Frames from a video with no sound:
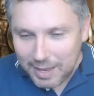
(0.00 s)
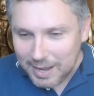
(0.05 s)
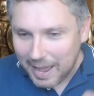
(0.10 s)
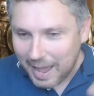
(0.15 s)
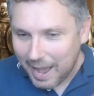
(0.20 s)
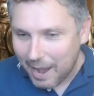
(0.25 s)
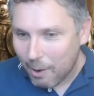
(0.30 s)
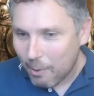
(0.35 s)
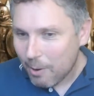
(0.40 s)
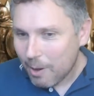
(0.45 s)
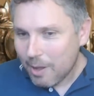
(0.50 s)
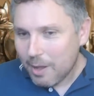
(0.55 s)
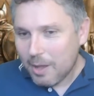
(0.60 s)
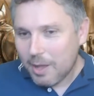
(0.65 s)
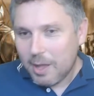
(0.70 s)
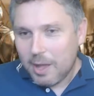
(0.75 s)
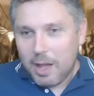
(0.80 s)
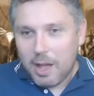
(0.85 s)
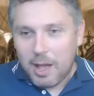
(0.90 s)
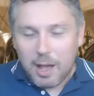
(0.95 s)
Now,
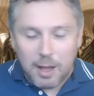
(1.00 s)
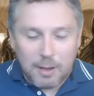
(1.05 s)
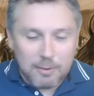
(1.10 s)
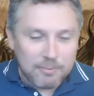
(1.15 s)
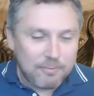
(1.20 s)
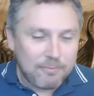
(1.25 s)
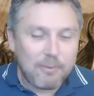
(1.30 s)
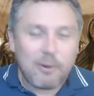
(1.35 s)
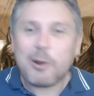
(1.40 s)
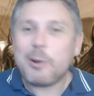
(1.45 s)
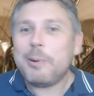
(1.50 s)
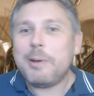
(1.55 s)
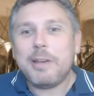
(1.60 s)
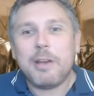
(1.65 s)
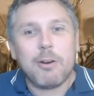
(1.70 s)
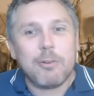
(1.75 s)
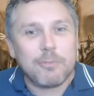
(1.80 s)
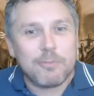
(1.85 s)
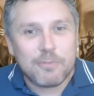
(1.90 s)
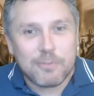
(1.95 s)
uh,
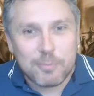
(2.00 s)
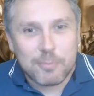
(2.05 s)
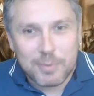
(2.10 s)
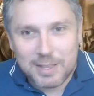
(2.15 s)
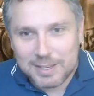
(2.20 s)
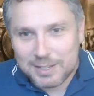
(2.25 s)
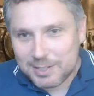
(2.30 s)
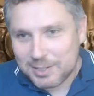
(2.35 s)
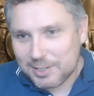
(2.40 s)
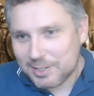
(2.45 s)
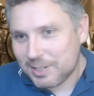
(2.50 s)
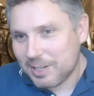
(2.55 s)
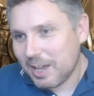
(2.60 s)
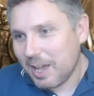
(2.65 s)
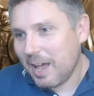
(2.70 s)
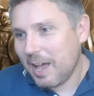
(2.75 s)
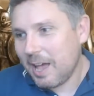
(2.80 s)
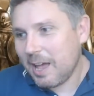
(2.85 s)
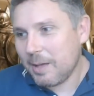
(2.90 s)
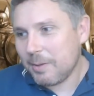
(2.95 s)
following on from this,
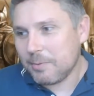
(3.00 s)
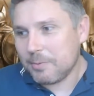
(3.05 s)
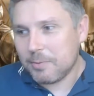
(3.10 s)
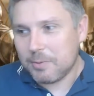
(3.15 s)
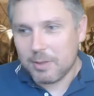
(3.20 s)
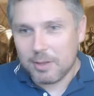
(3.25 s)
uh,